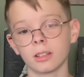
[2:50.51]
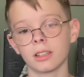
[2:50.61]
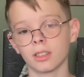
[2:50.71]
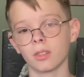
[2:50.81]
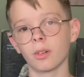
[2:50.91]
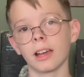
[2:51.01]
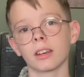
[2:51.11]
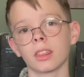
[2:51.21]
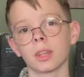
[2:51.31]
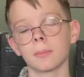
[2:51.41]
is the
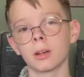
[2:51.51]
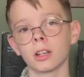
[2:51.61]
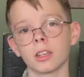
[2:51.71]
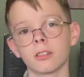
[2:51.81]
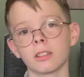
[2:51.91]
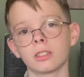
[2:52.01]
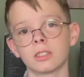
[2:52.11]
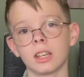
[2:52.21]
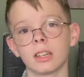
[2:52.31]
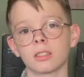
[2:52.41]
fact that Mercury's
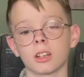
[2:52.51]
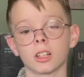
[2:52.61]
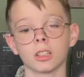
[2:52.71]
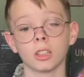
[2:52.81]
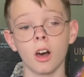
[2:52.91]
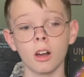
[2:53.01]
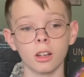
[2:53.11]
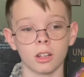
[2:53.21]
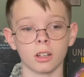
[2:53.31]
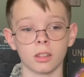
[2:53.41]
days are
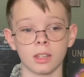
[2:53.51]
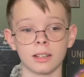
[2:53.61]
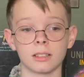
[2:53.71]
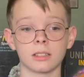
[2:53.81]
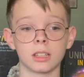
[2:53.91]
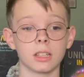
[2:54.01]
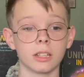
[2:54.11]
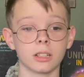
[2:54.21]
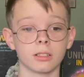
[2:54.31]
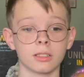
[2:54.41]
longer than its
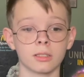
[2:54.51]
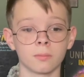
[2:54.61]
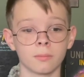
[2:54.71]
years.